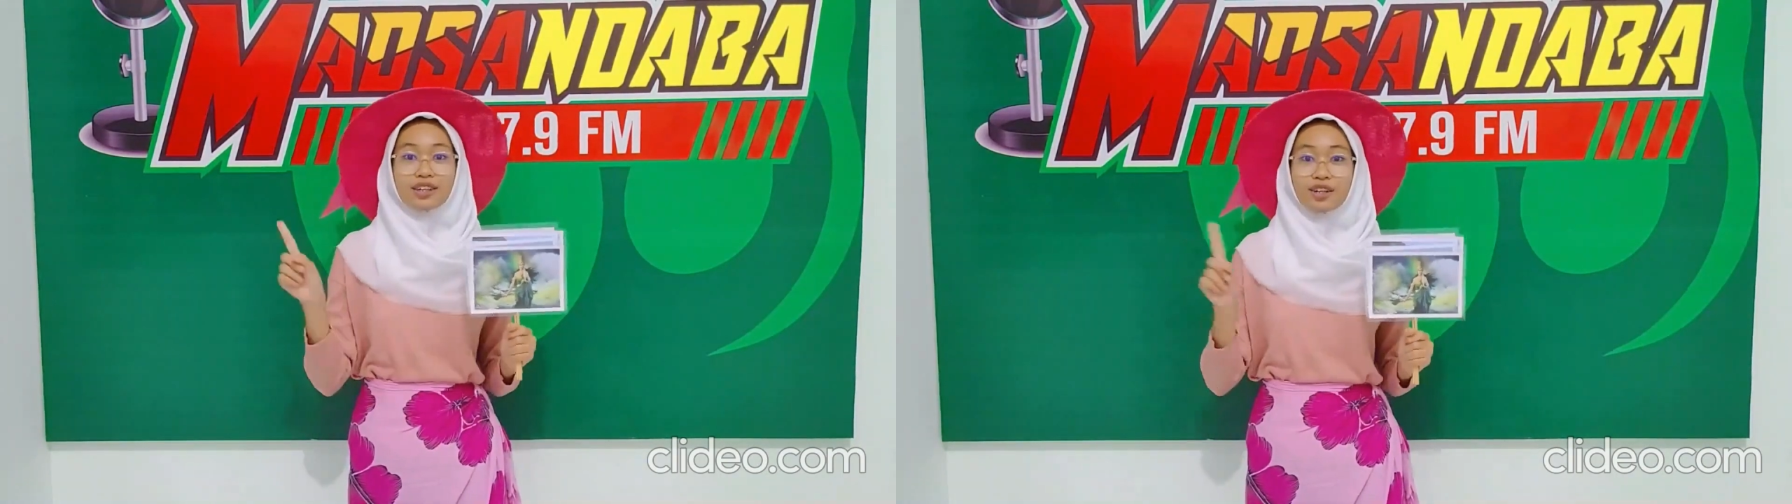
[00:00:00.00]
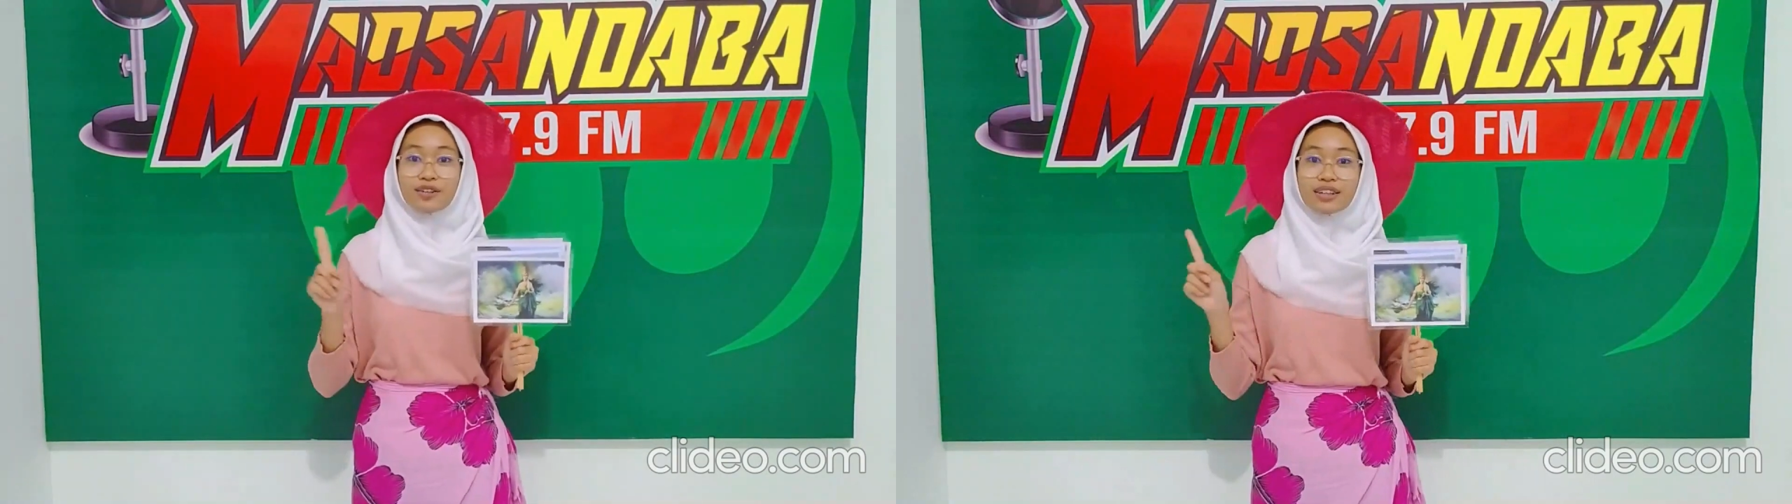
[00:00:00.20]

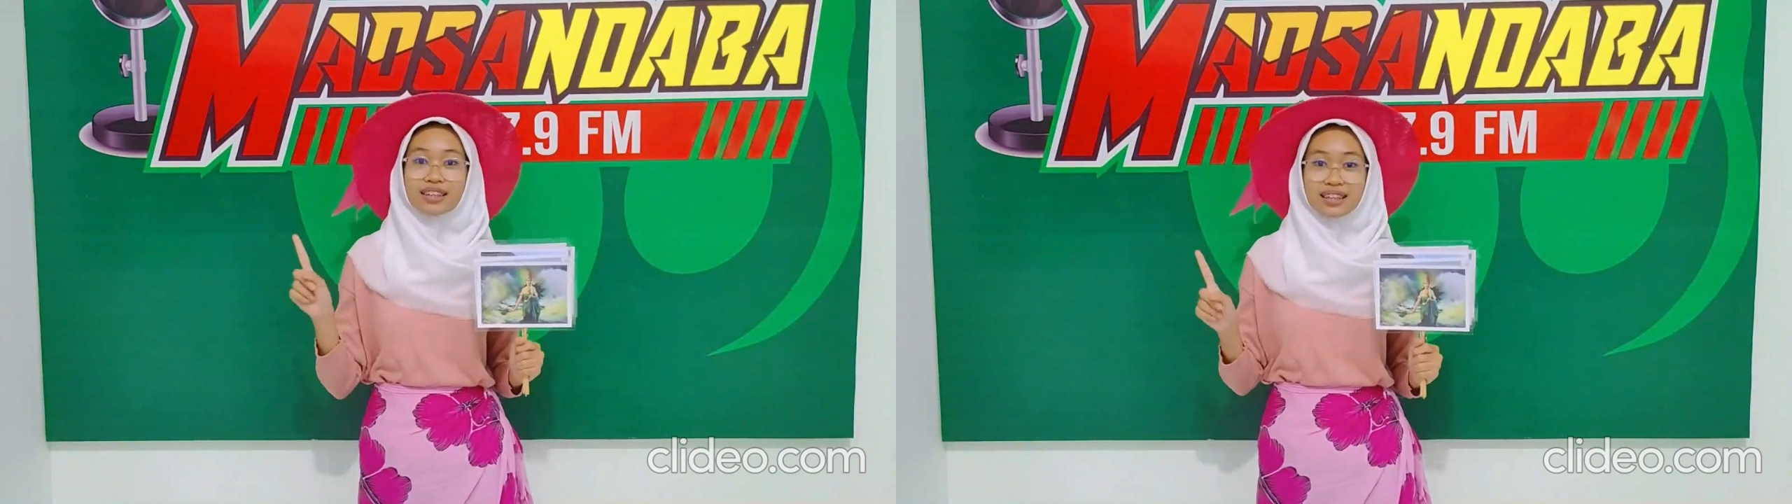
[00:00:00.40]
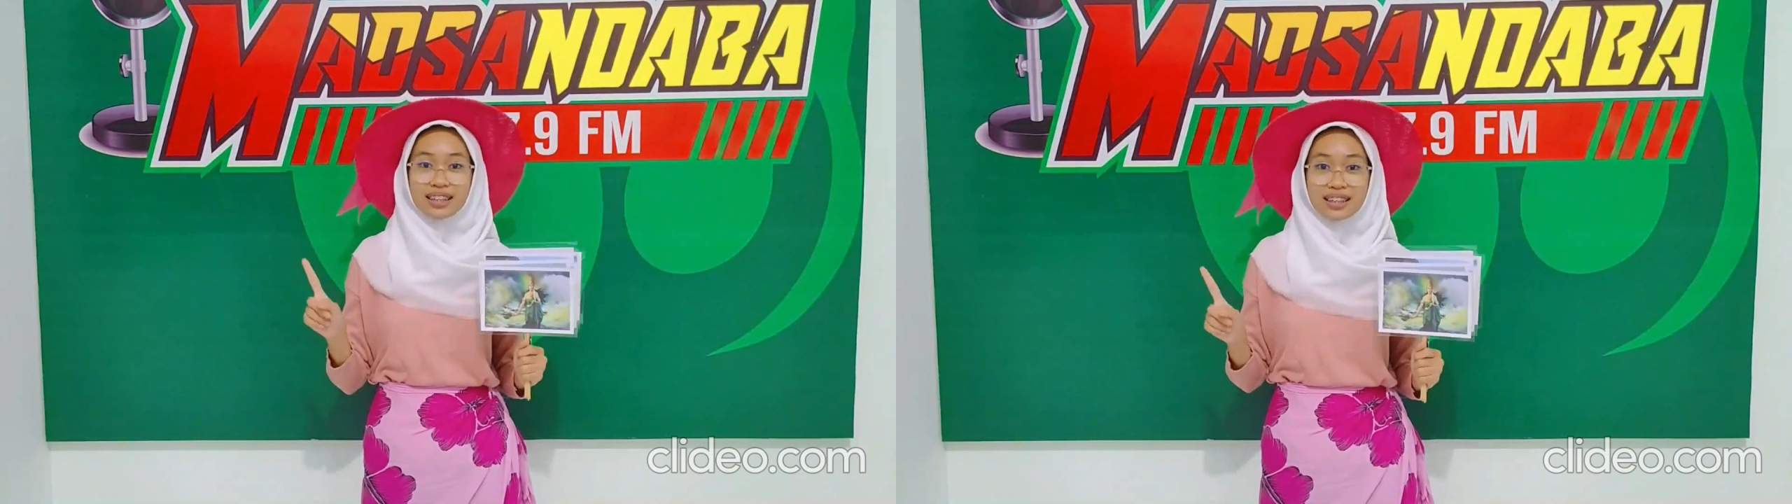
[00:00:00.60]
No
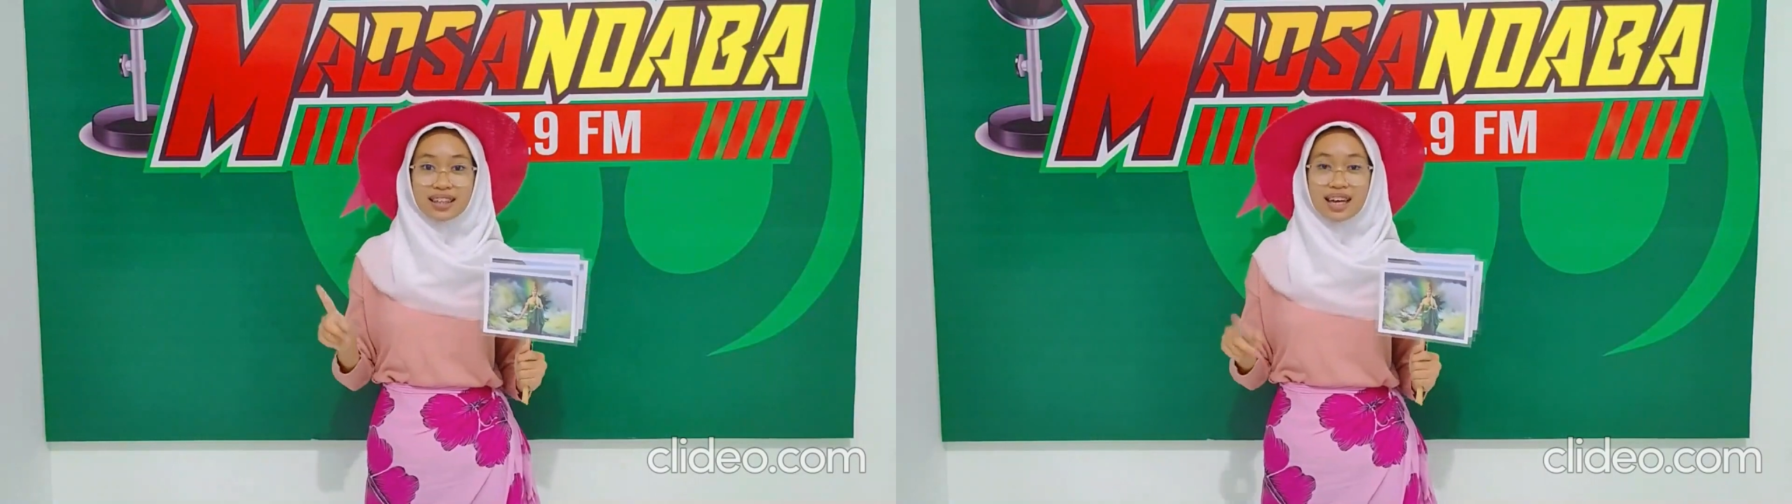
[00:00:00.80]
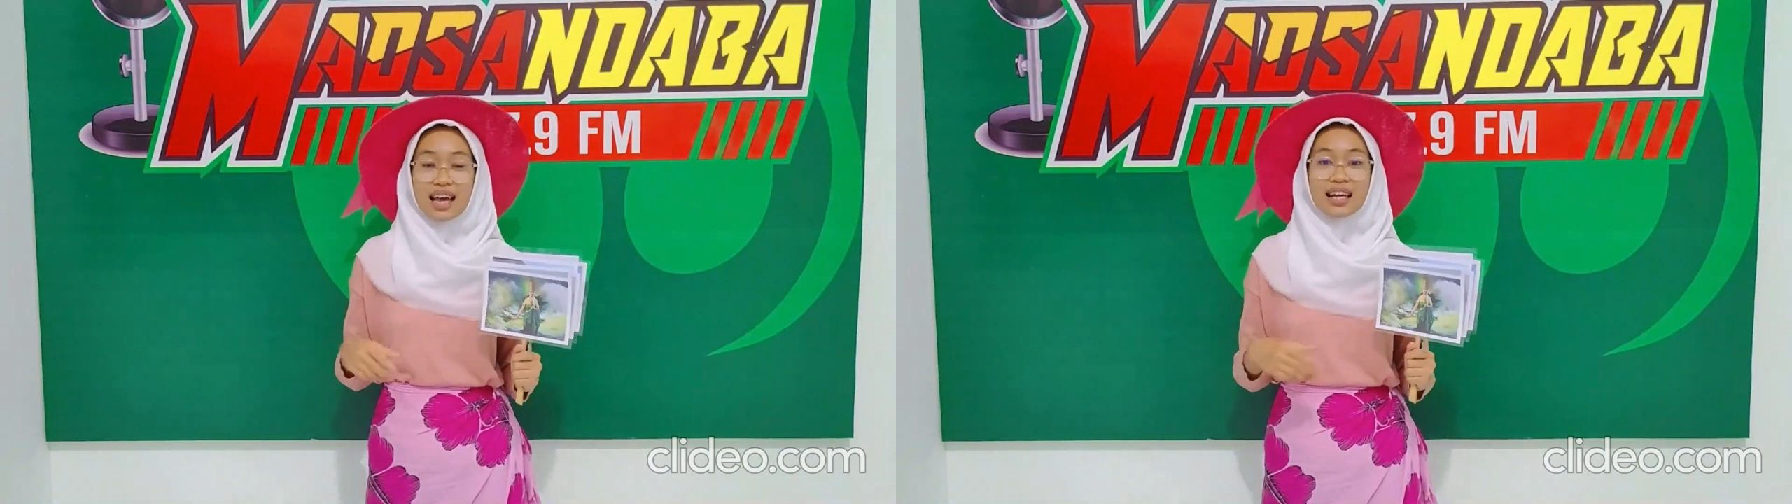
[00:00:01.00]

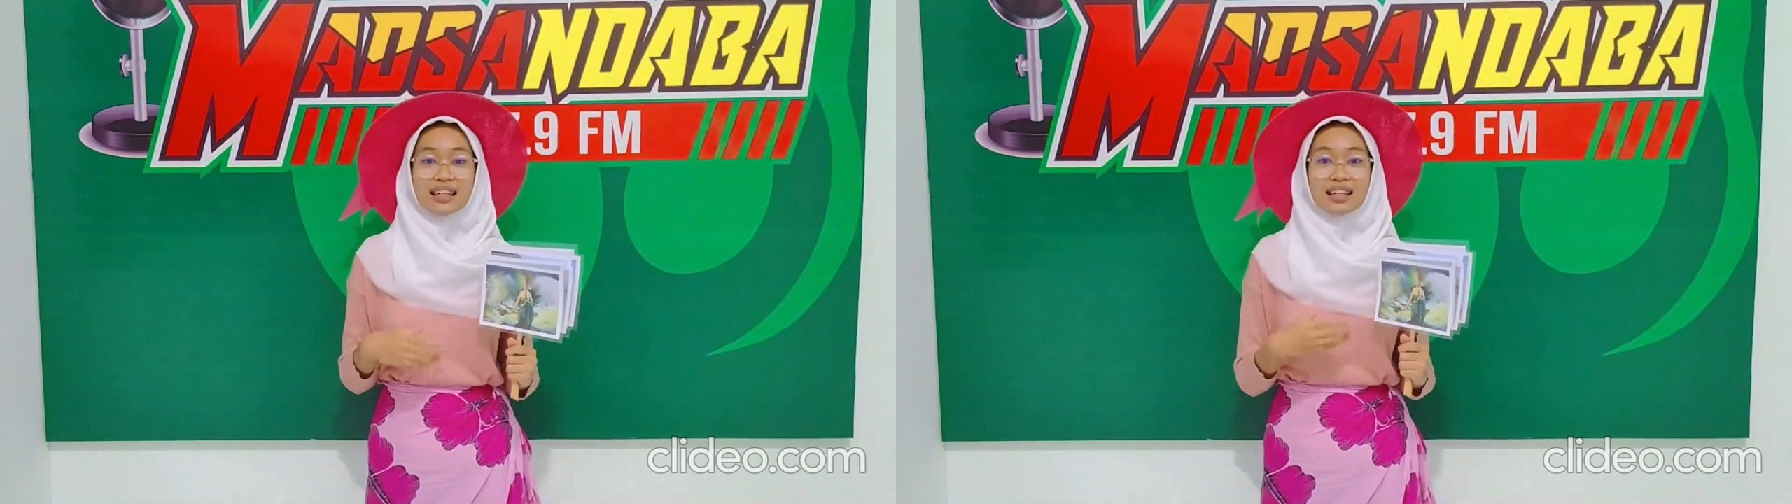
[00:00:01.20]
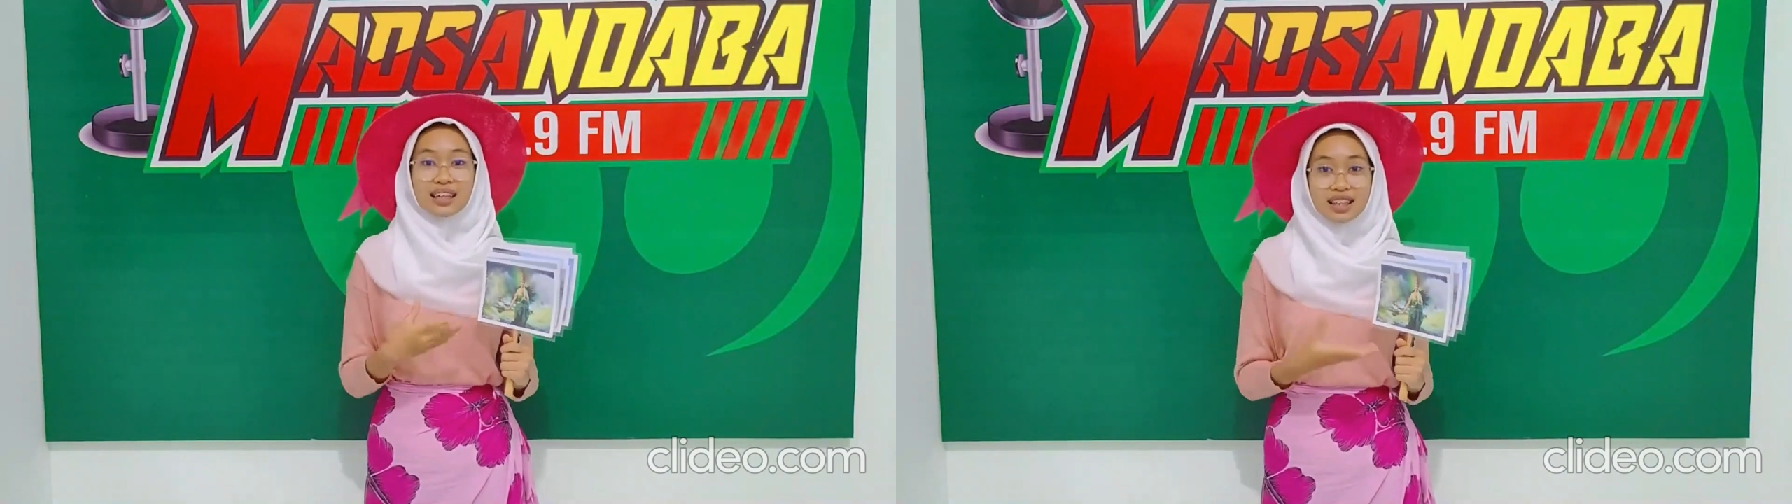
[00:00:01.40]
wonder
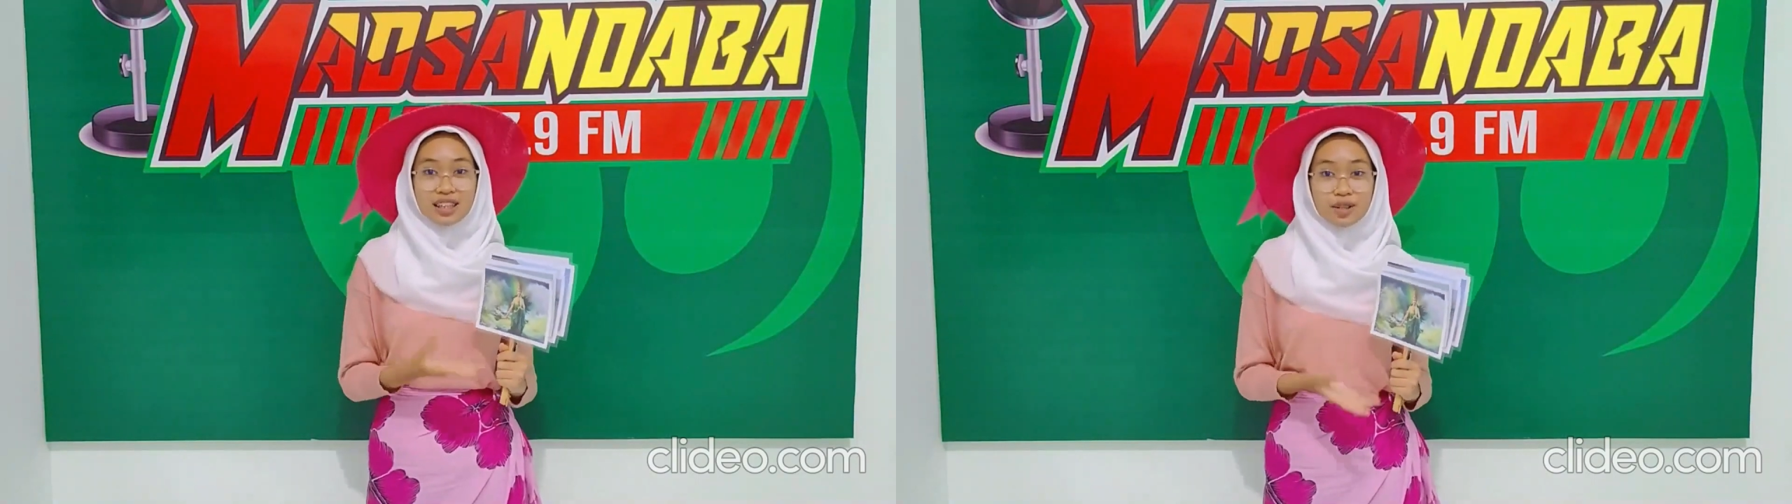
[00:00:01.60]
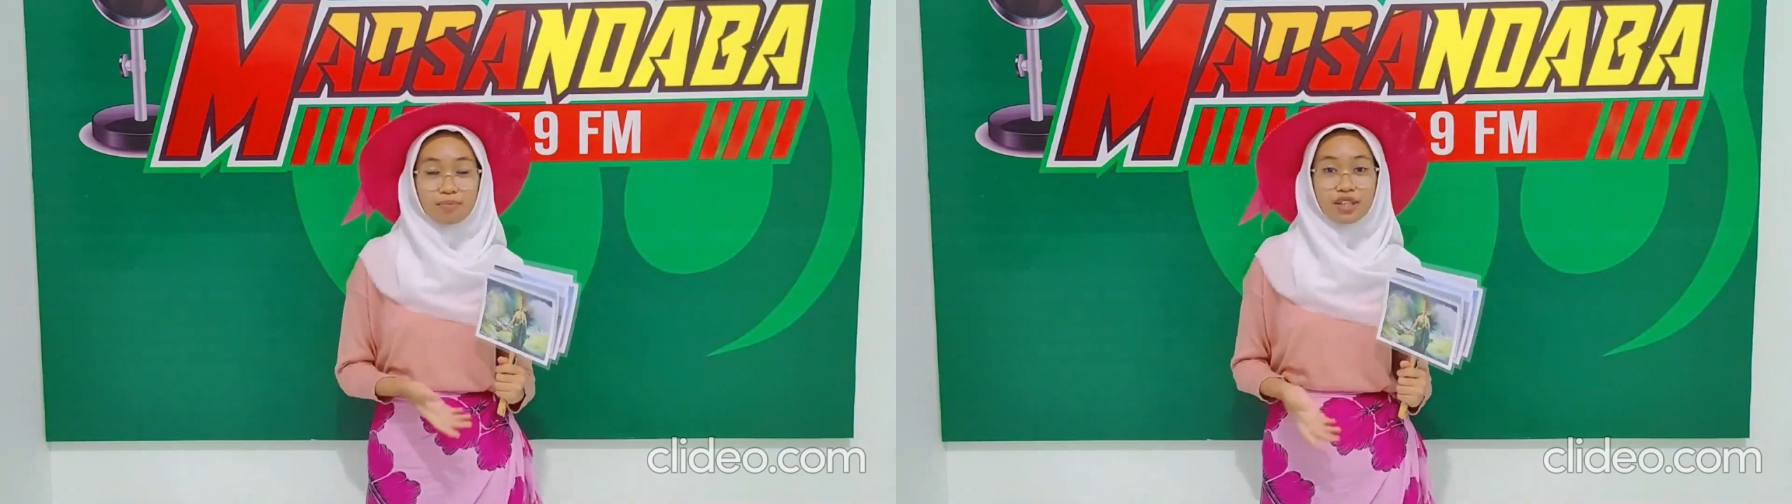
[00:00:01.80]
that this